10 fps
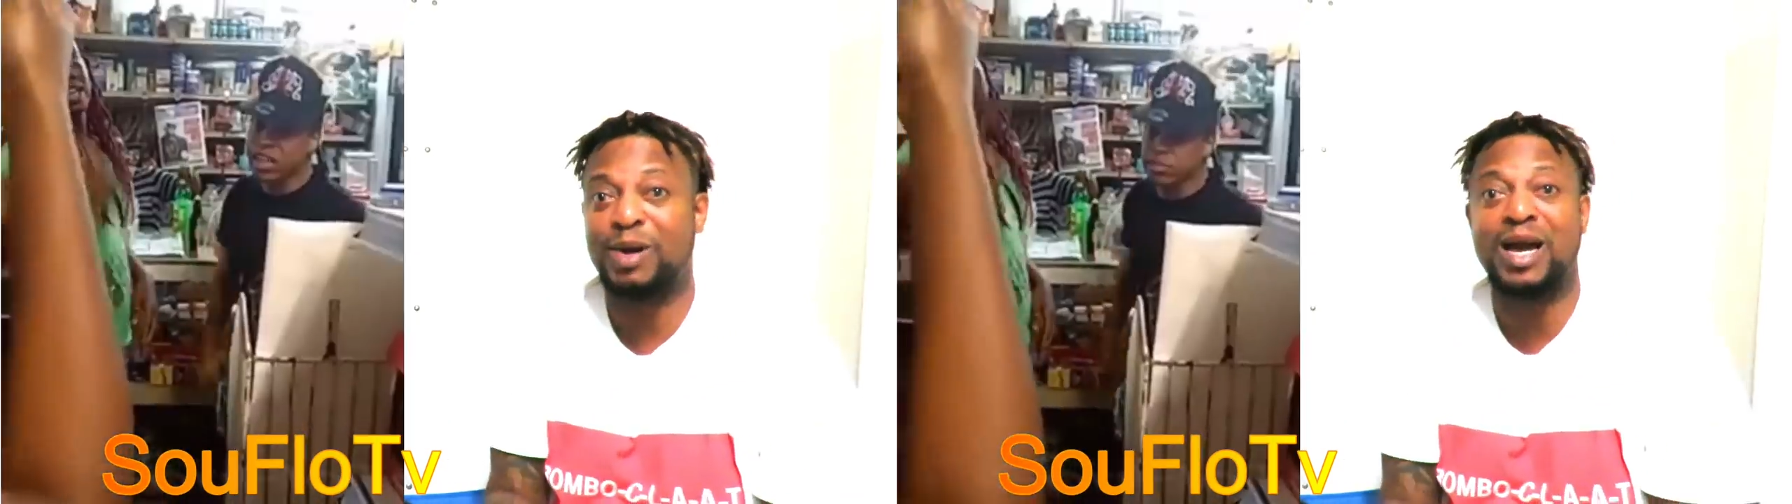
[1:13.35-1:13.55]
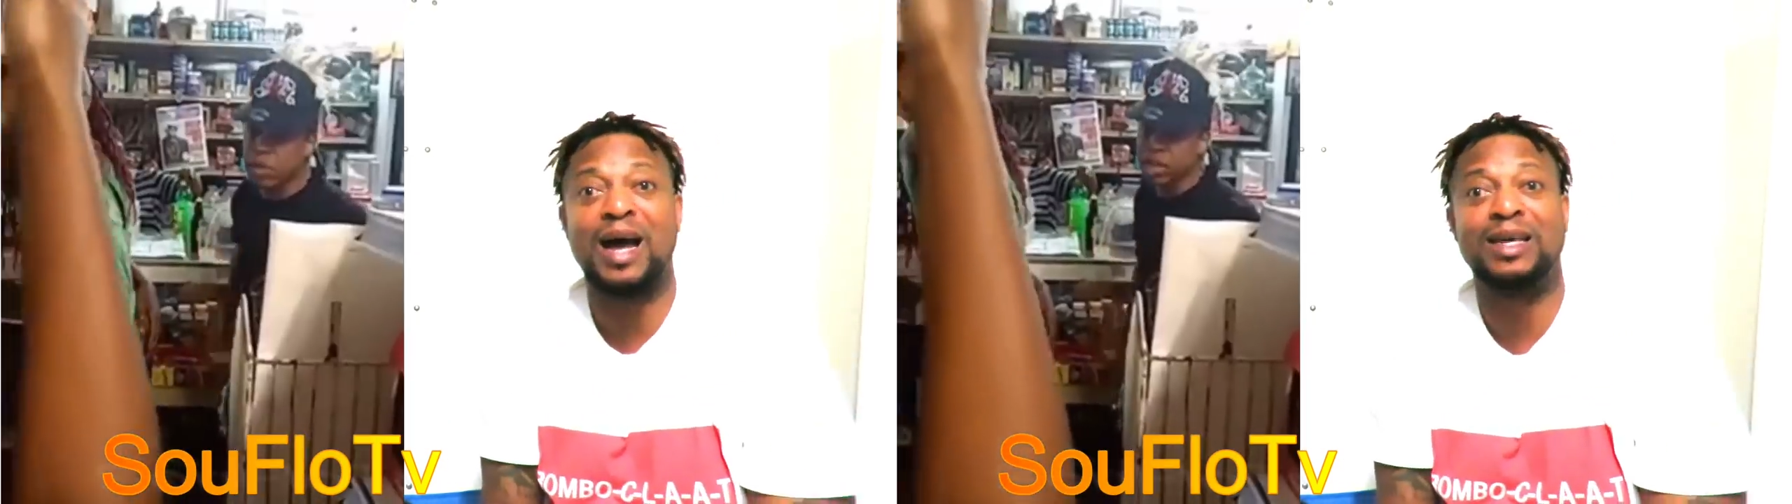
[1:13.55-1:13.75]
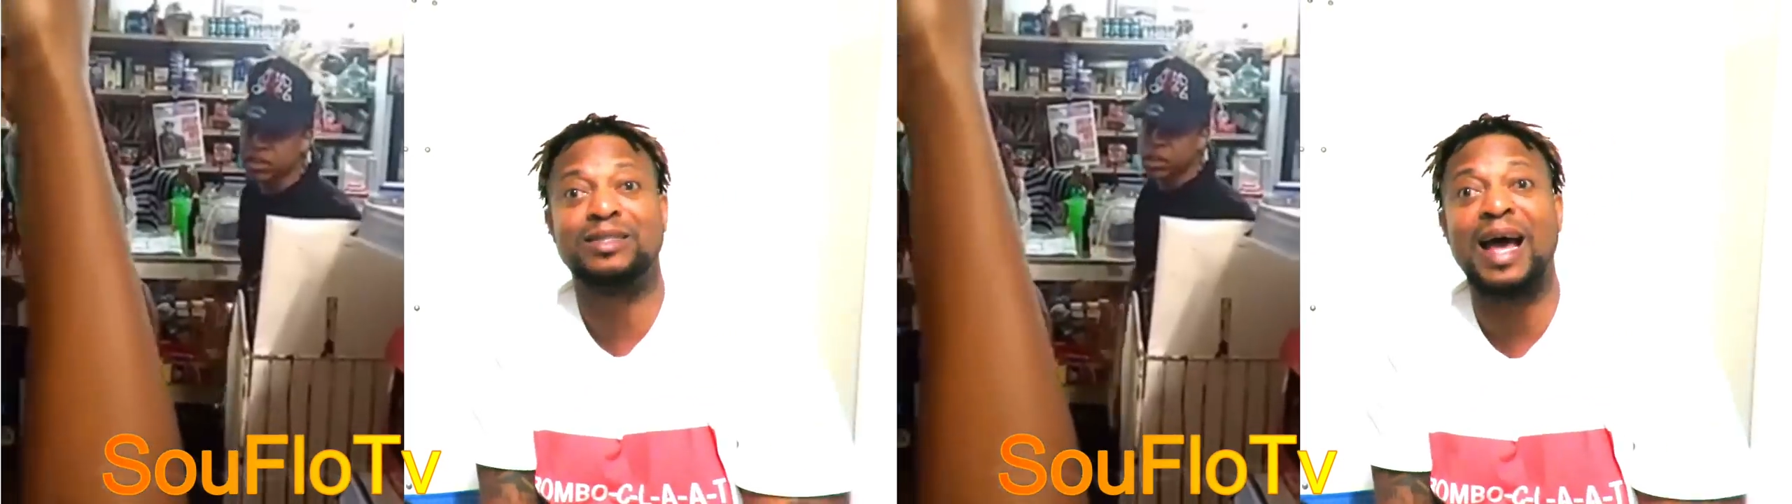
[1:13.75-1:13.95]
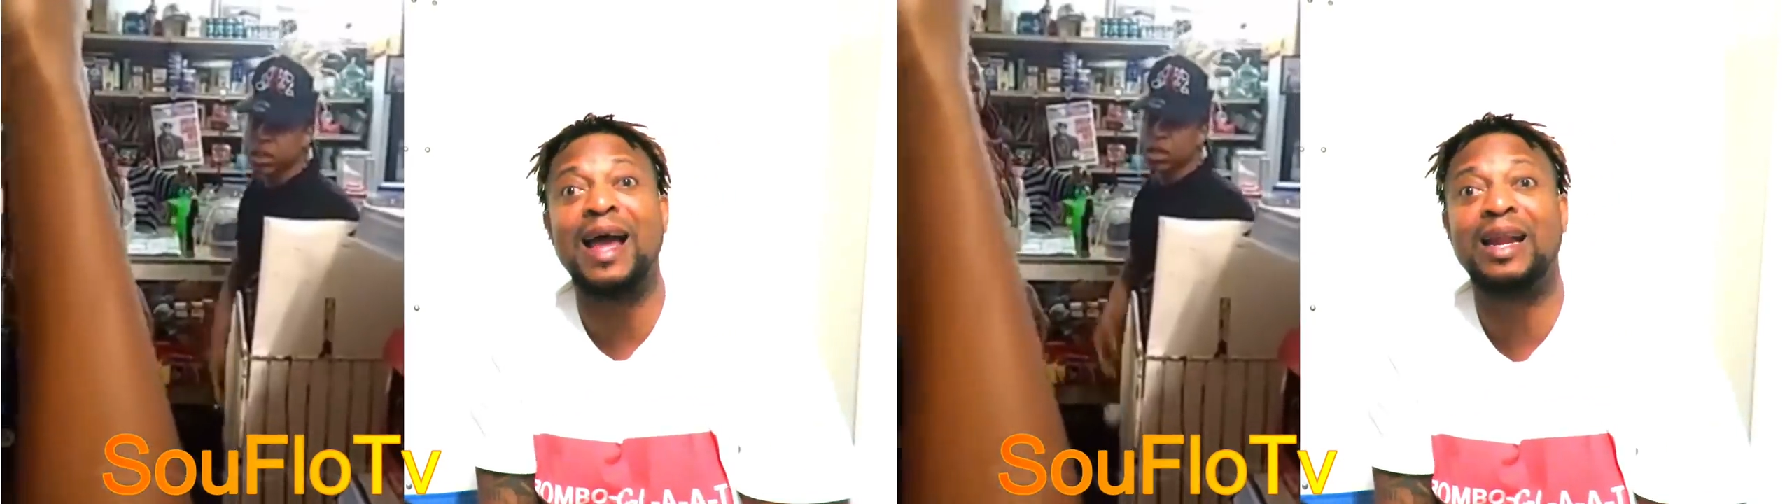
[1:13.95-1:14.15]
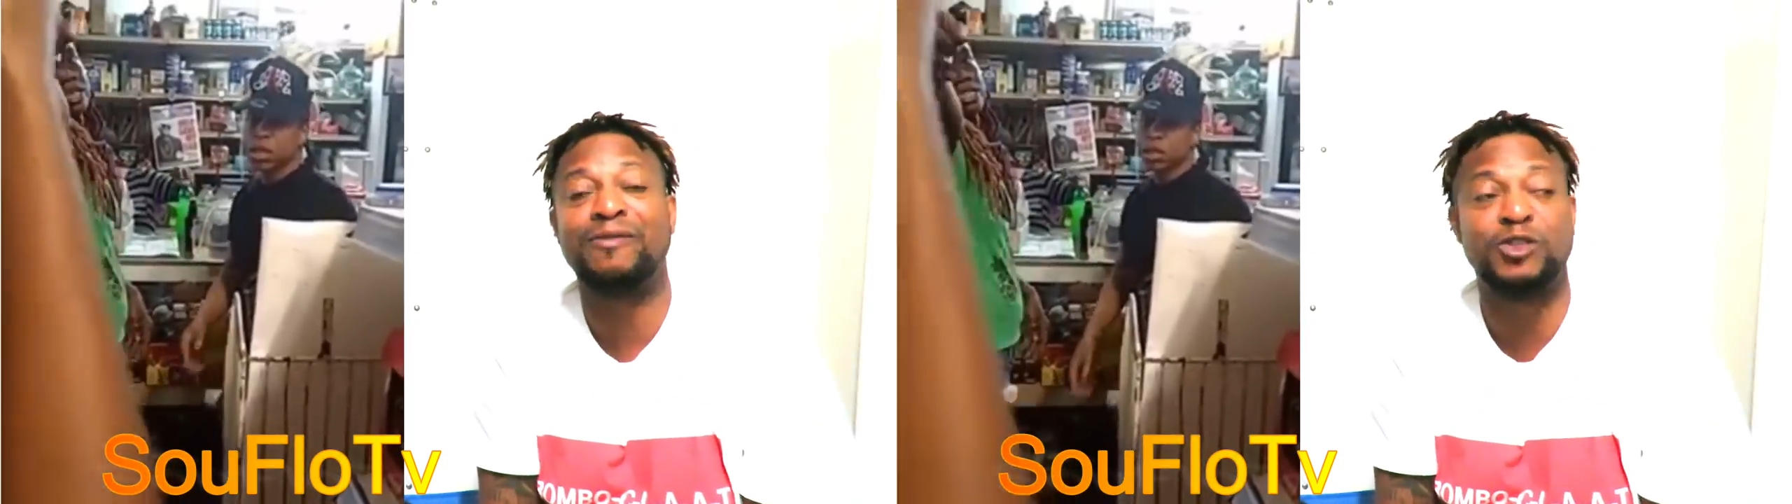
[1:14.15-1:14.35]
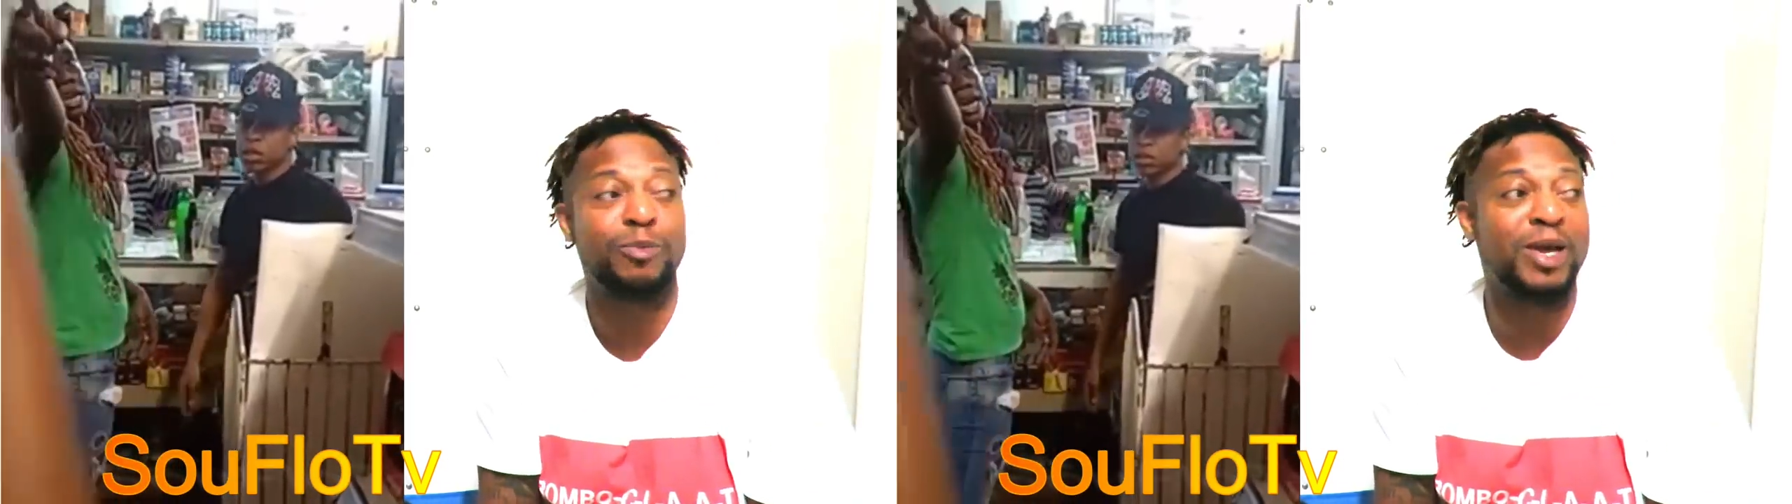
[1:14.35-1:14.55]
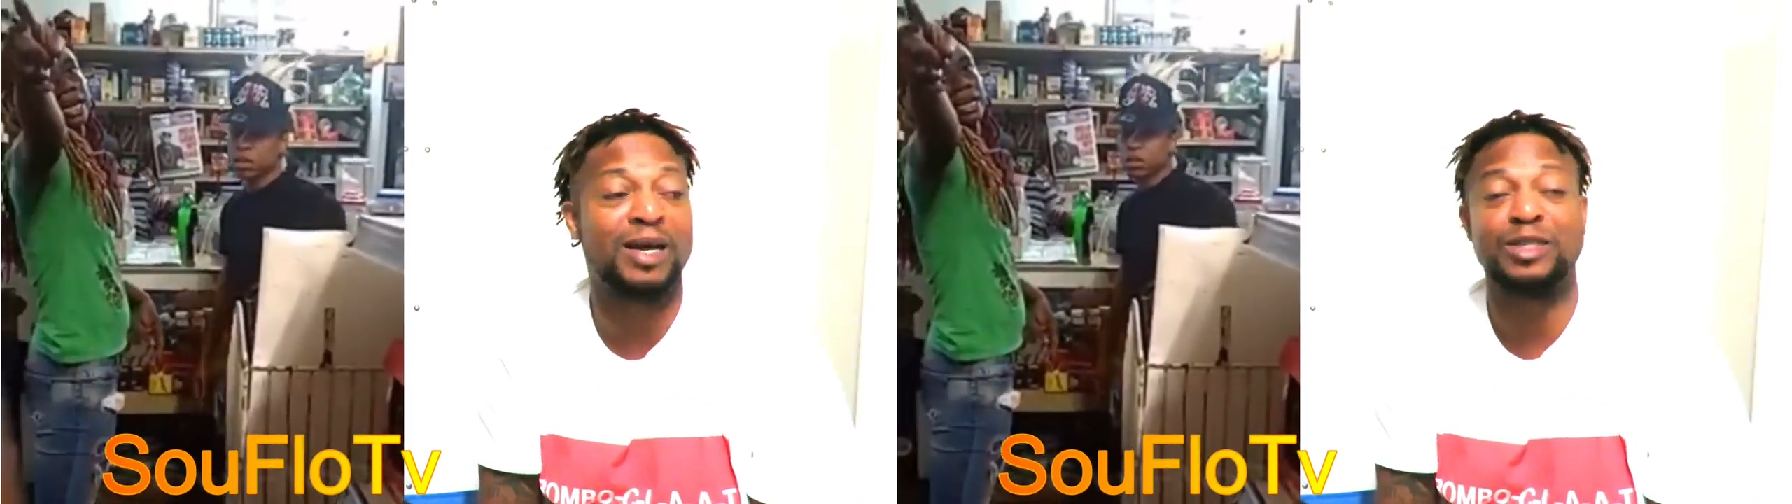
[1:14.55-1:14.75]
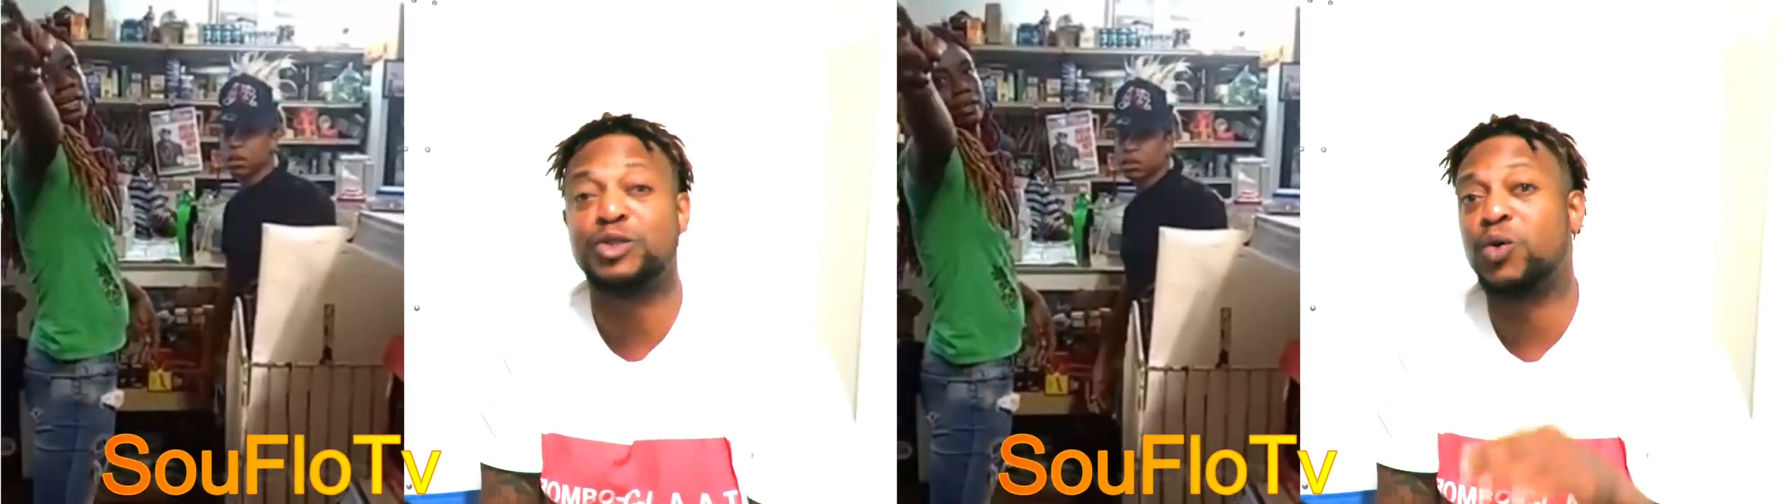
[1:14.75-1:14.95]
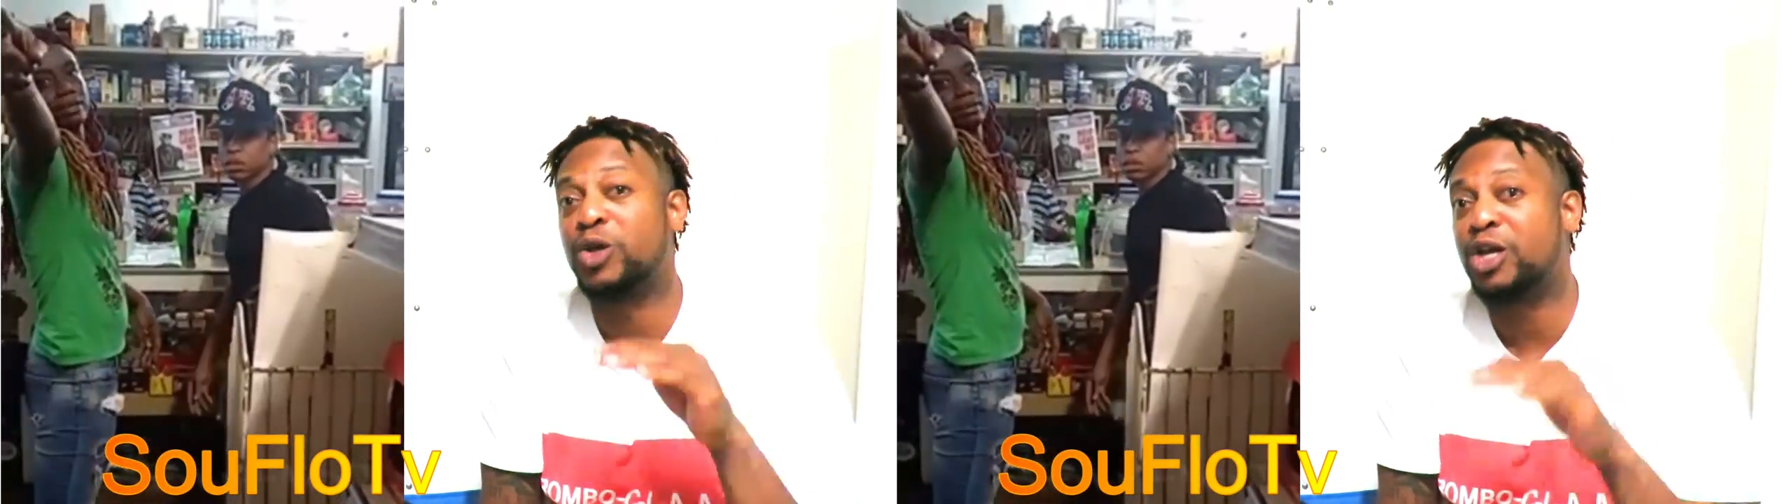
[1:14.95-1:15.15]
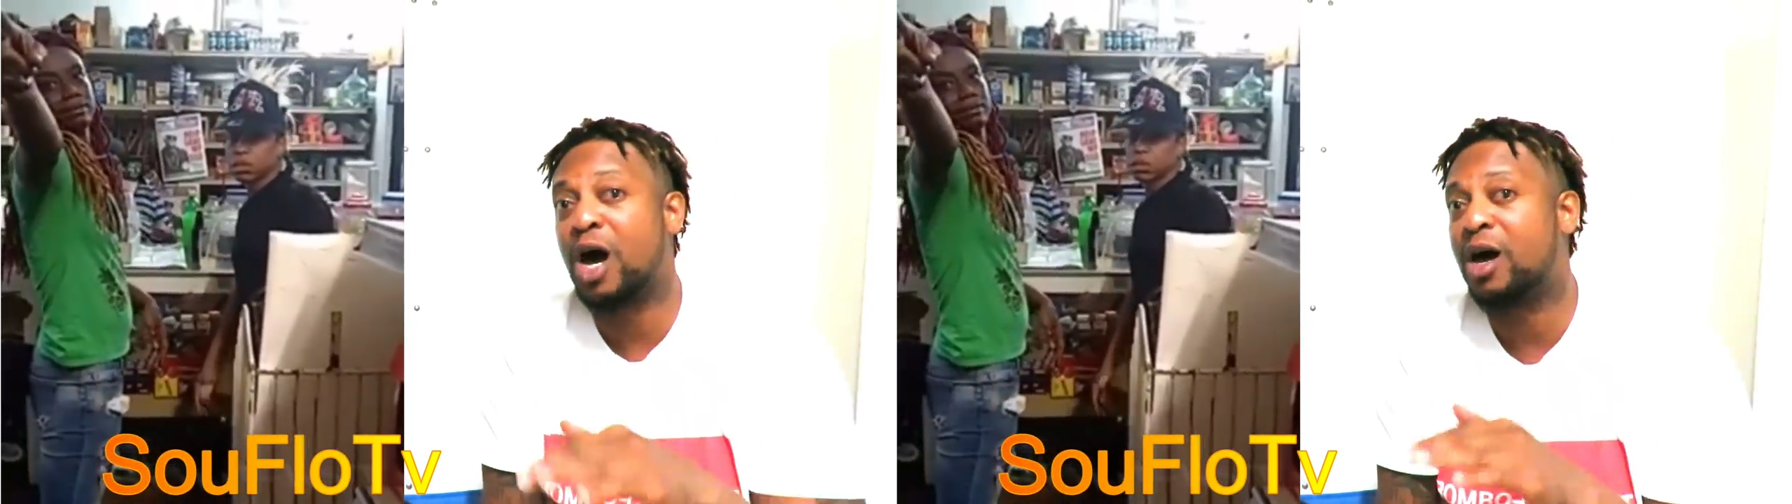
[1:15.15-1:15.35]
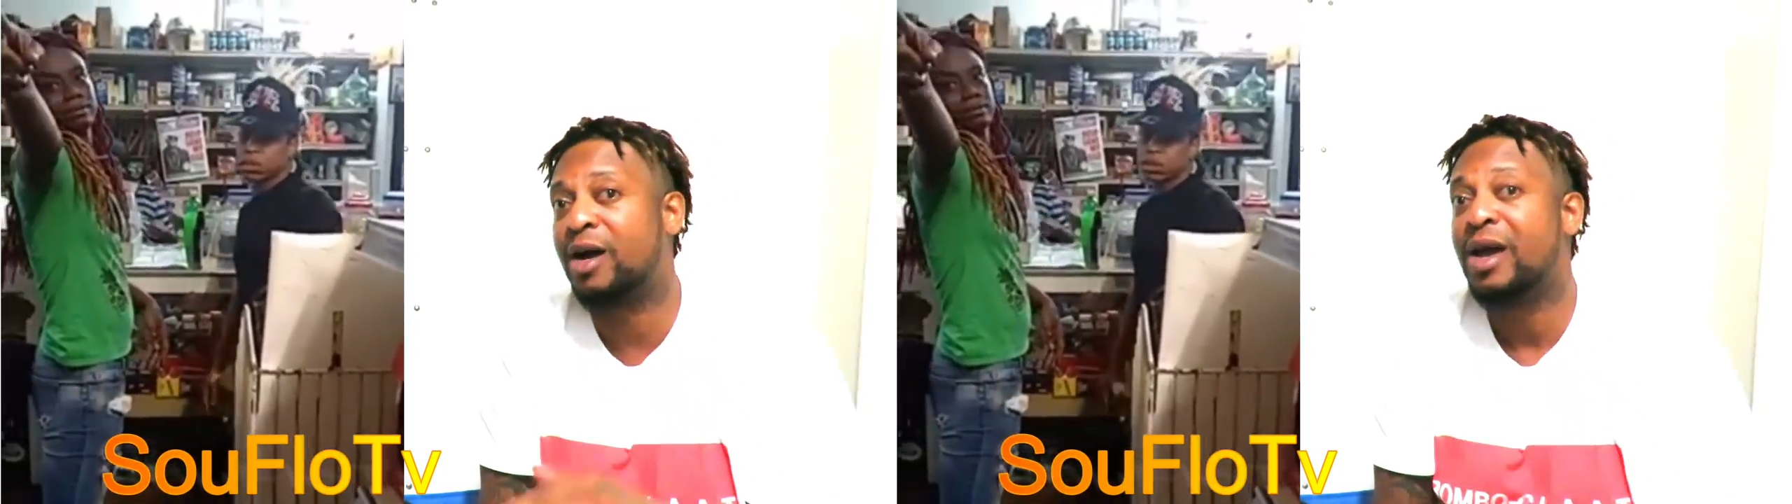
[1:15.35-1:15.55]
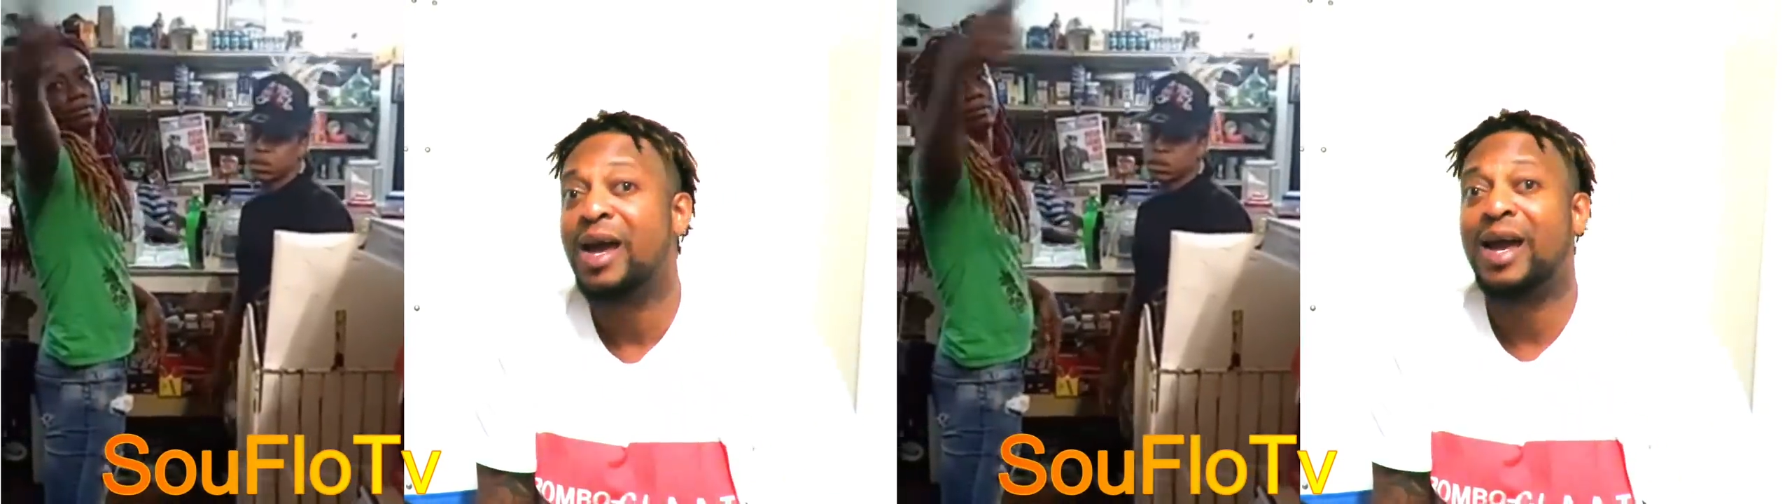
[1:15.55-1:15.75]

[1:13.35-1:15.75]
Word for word: because I left Jamaica so young